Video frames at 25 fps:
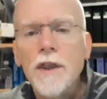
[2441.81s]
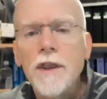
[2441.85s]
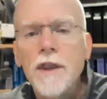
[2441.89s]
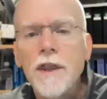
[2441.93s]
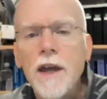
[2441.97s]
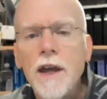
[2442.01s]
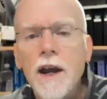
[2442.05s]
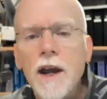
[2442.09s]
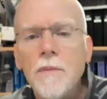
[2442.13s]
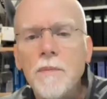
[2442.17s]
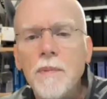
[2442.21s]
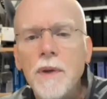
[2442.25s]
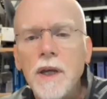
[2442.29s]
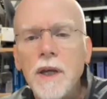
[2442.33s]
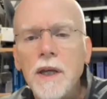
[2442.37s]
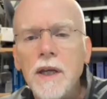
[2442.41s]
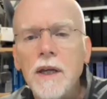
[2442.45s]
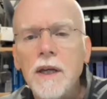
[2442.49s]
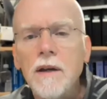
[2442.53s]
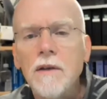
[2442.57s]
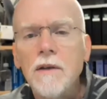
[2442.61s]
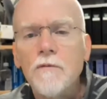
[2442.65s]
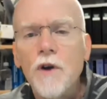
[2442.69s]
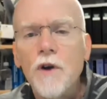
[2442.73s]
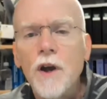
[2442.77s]

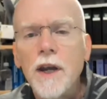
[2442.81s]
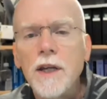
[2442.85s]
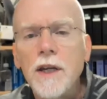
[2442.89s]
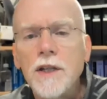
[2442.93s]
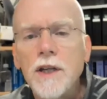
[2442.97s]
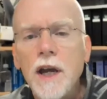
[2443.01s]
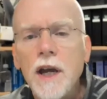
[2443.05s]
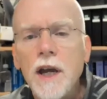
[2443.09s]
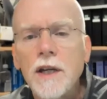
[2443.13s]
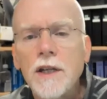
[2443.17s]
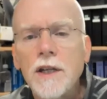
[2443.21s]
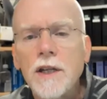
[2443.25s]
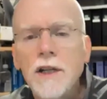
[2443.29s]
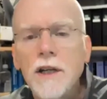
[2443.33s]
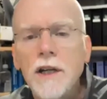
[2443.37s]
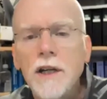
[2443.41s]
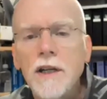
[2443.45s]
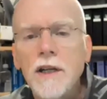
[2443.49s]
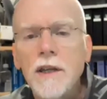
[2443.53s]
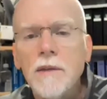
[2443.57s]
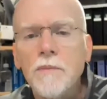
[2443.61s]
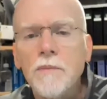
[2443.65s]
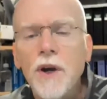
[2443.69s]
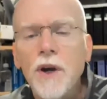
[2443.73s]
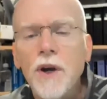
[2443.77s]
therapy, one injection into
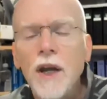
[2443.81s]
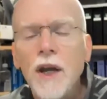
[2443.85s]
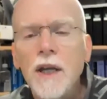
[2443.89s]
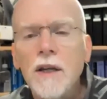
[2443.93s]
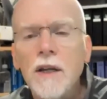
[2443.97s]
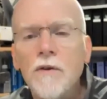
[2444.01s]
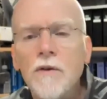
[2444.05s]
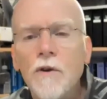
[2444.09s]
the brain,